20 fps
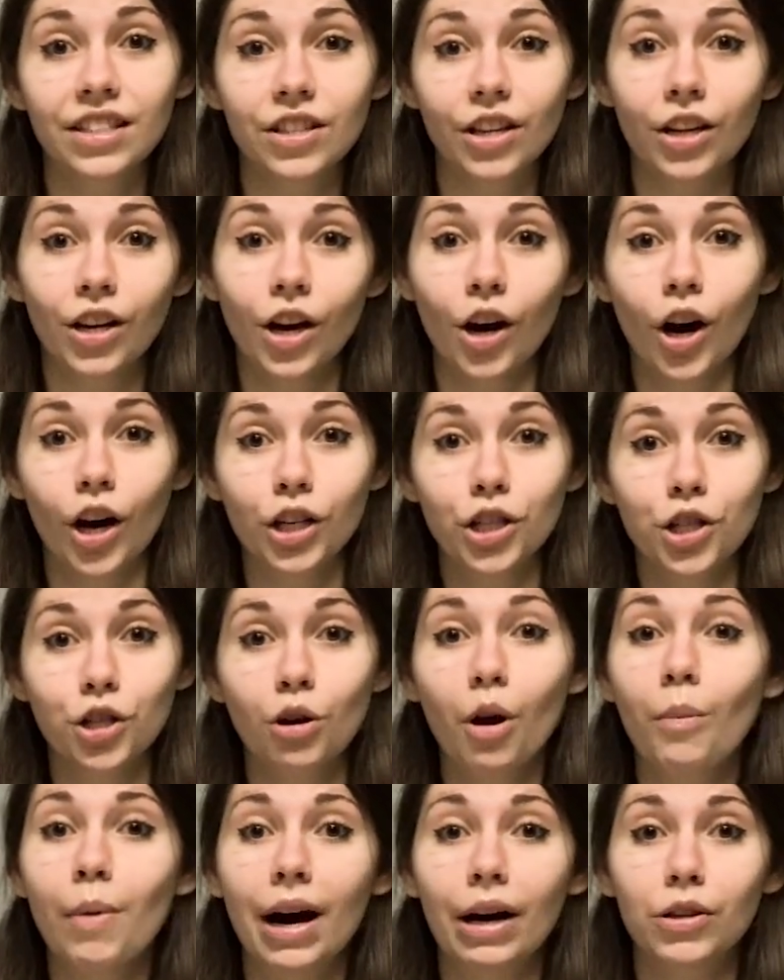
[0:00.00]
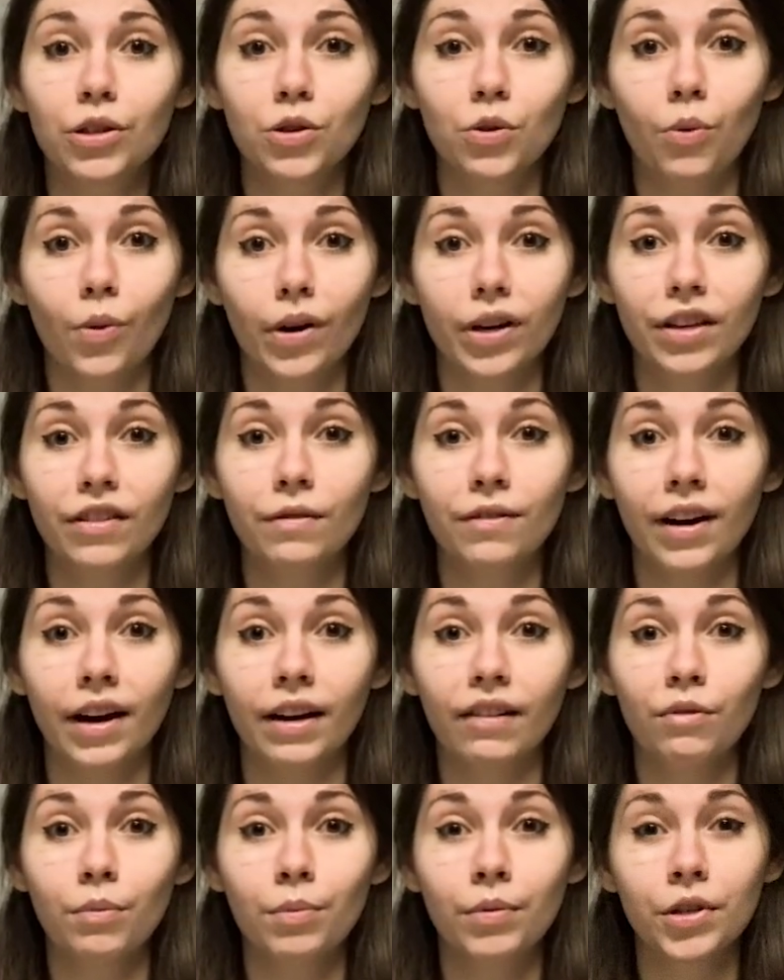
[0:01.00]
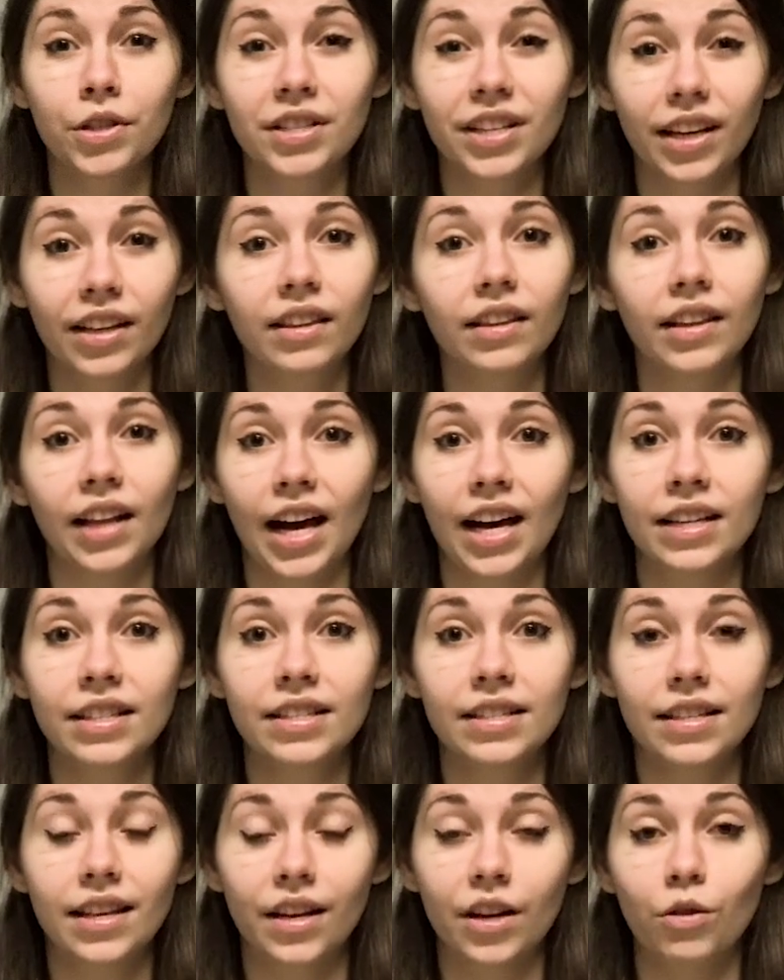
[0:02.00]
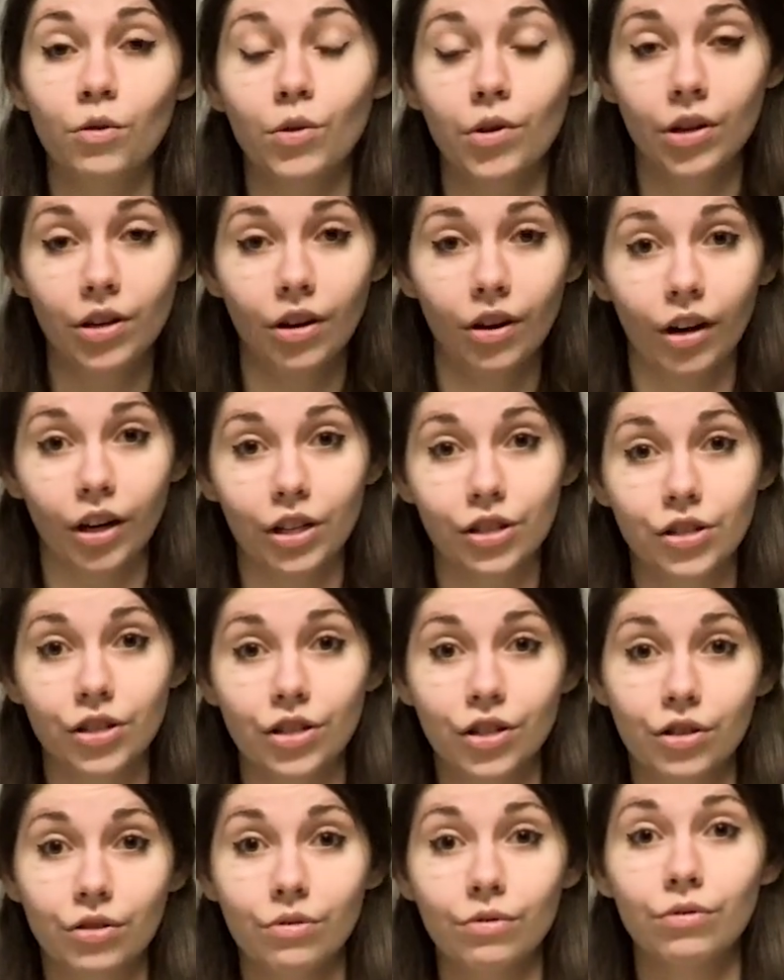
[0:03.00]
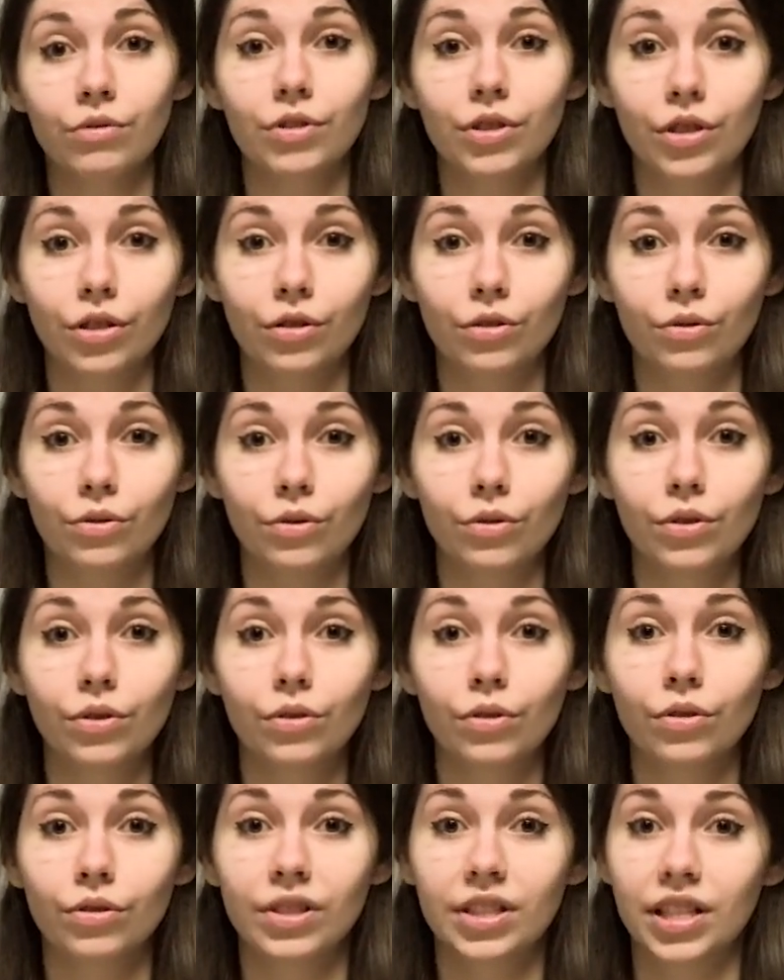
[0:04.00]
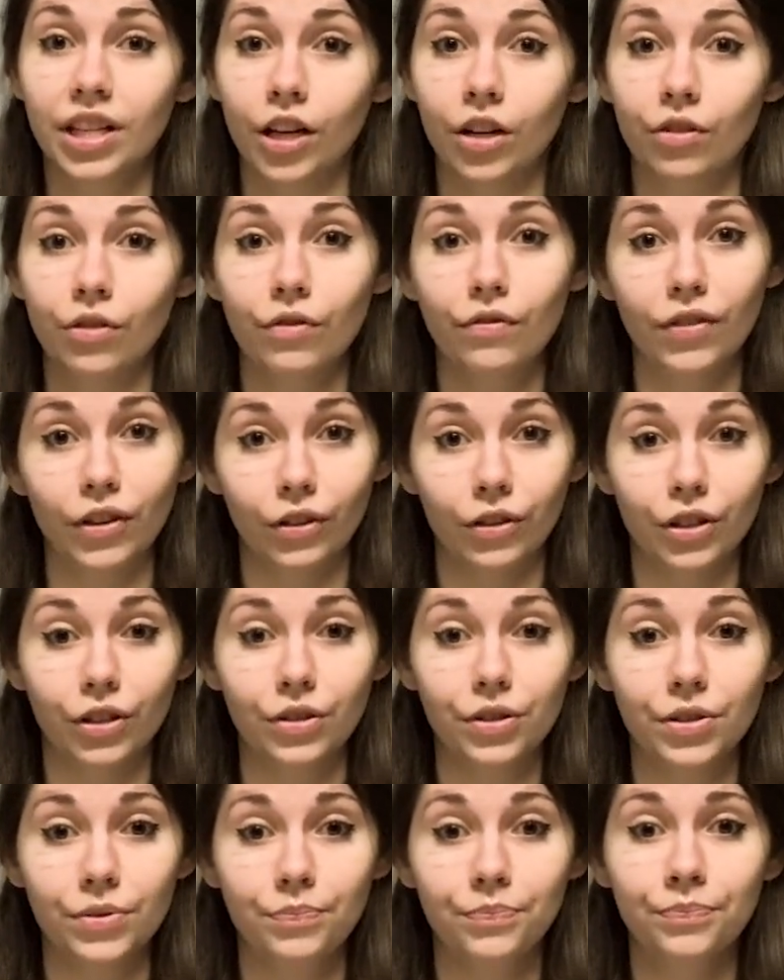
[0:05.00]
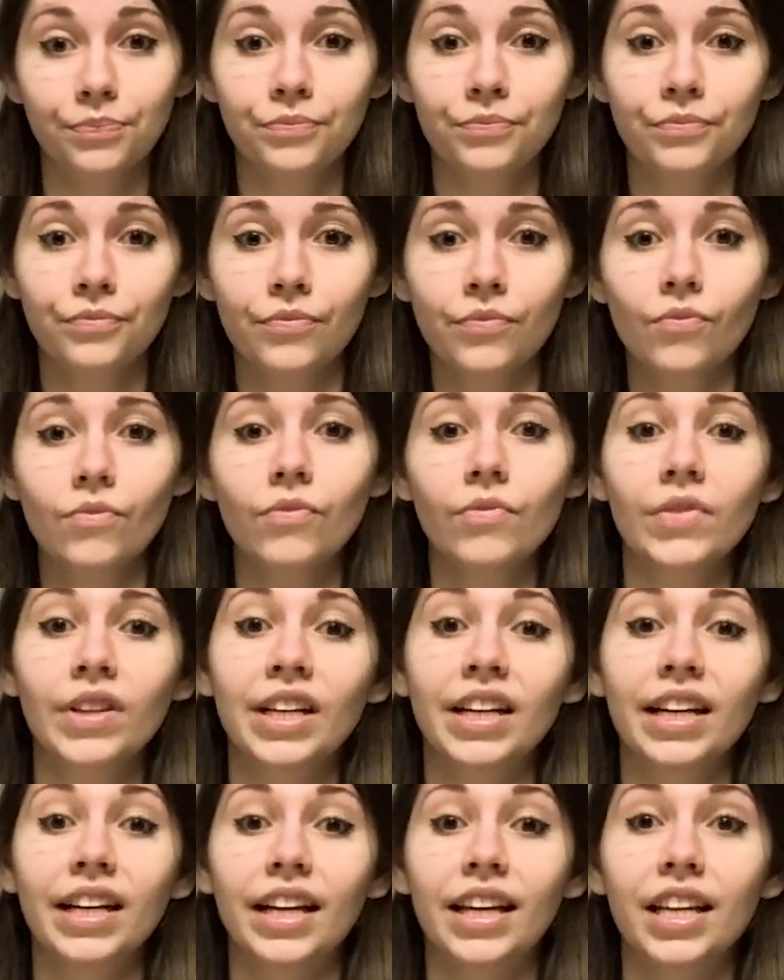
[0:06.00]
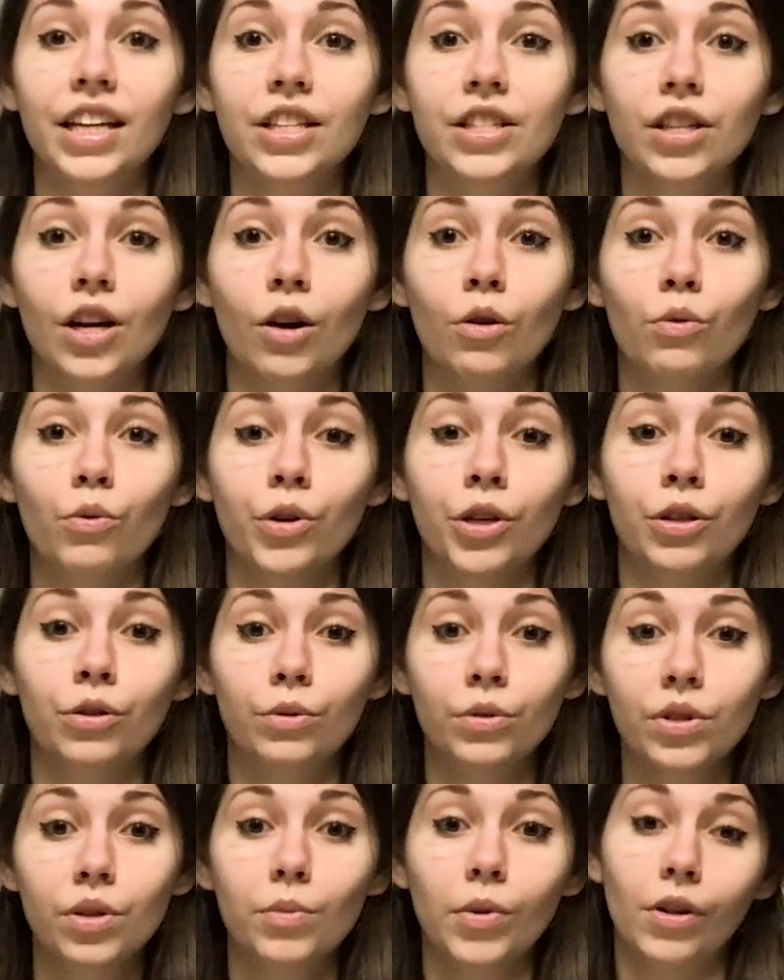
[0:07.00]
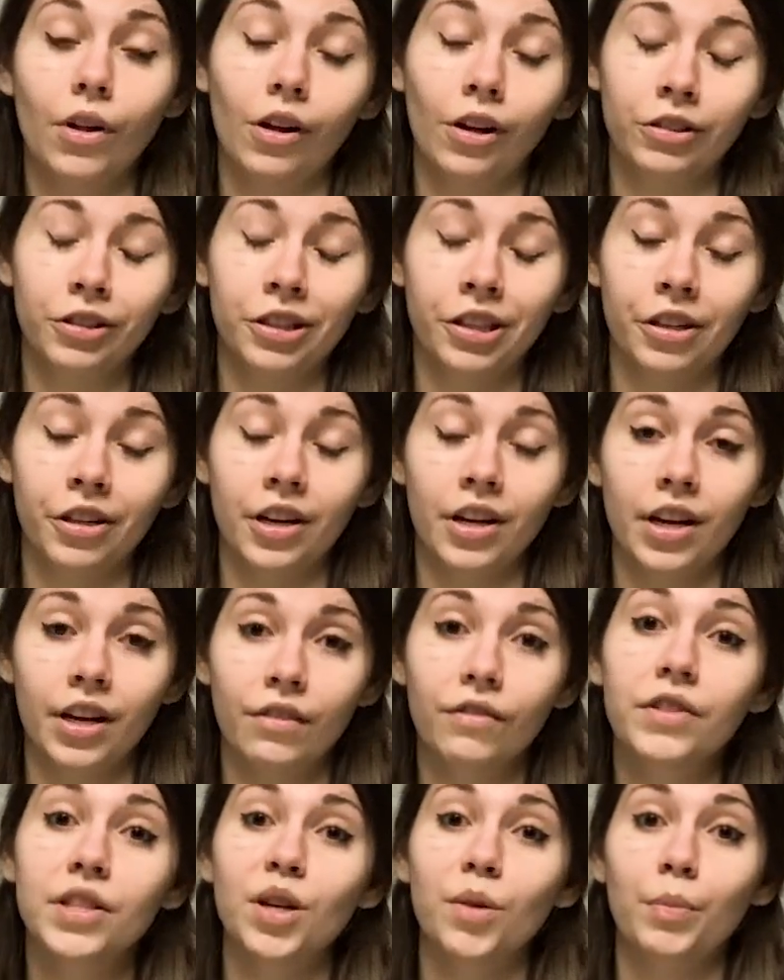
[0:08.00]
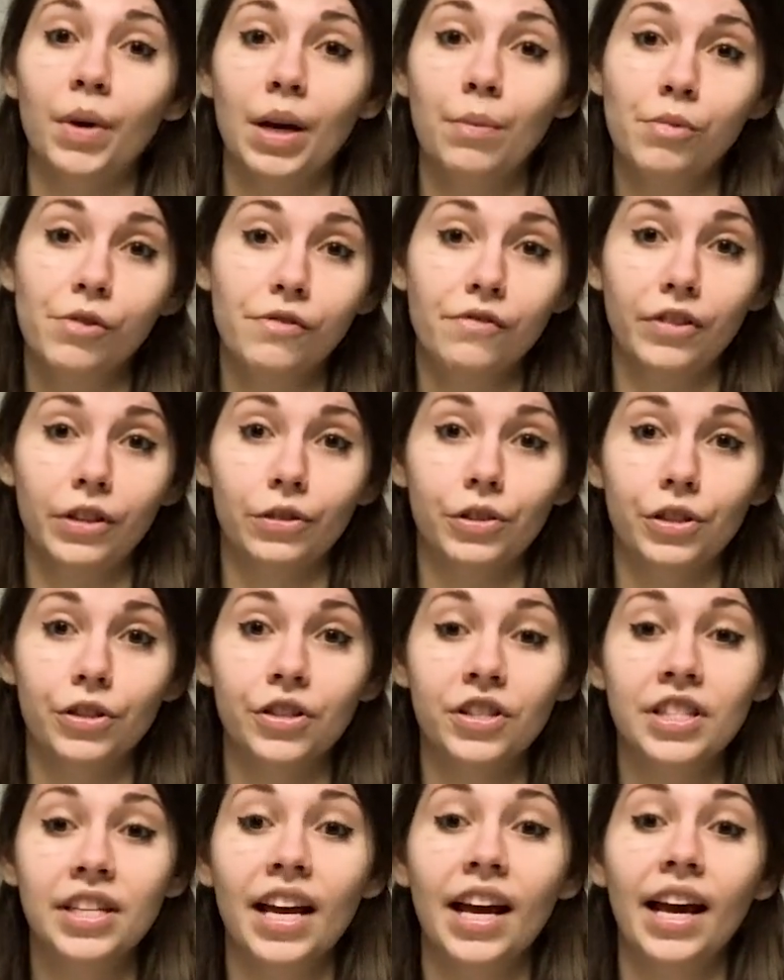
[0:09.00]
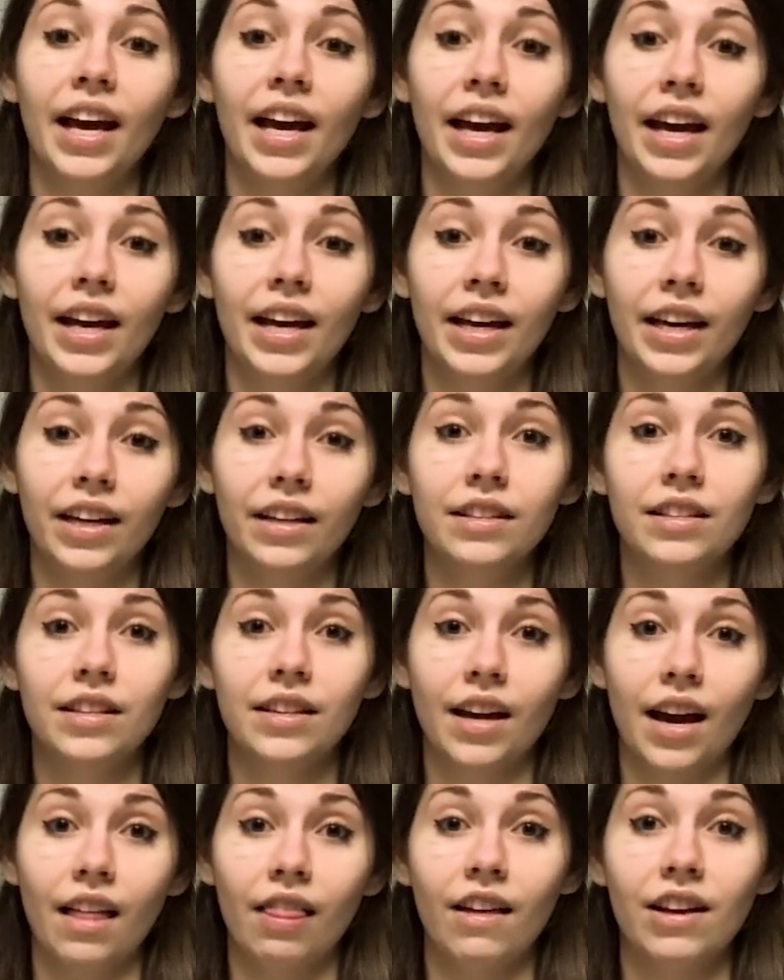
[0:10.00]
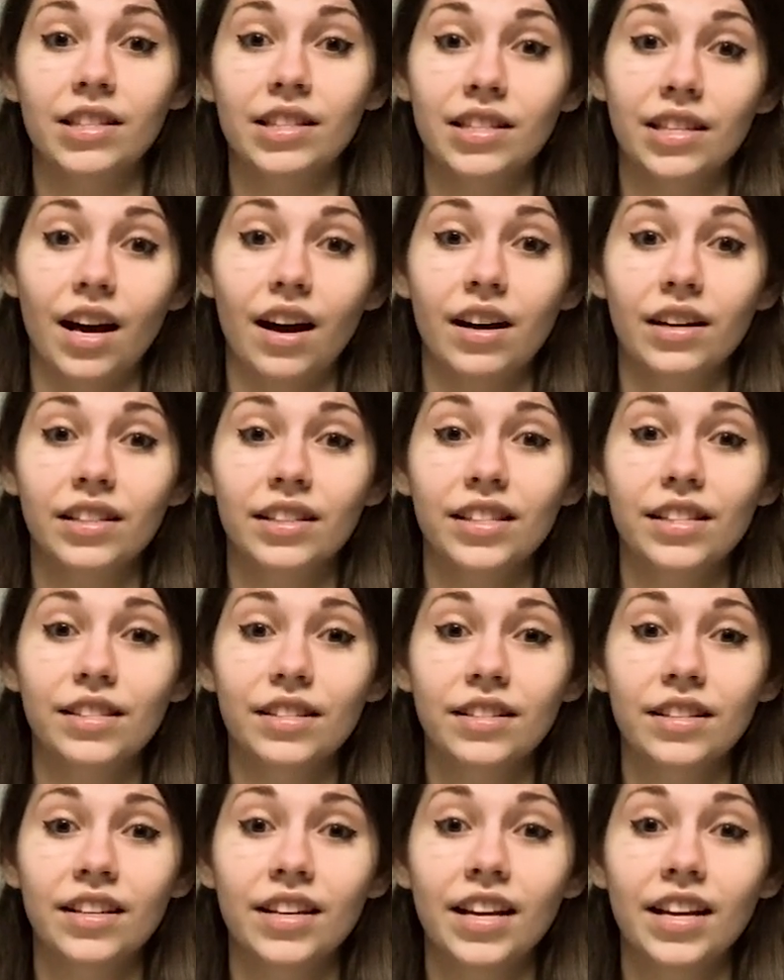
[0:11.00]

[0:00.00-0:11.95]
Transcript: going to cost you about 25% less than it would cost you to use standard filters. It is a reusable alternative to paper filters and to nylon socks.